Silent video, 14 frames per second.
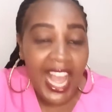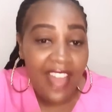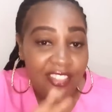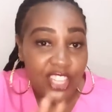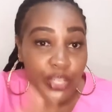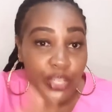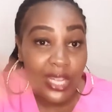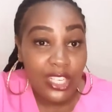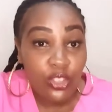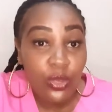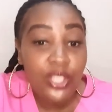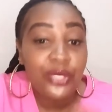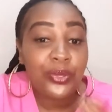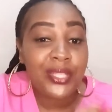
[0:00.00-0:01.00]
And this we are
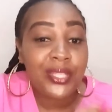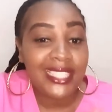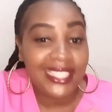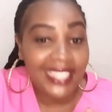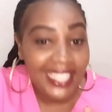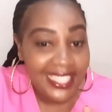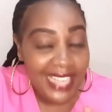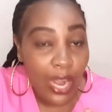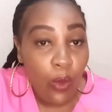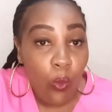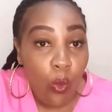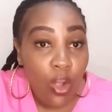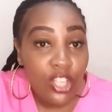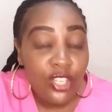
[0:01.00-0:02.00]
going to see later
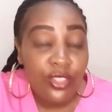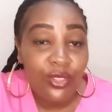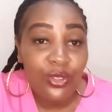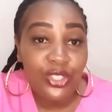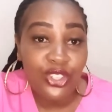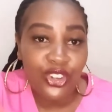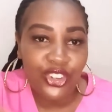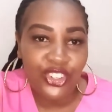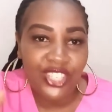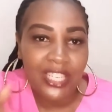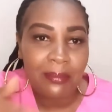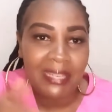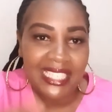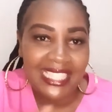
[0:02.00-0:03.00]
what those oral
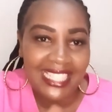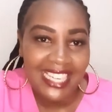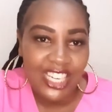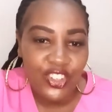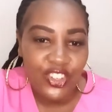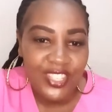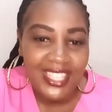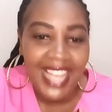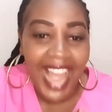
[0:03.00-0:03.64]
medications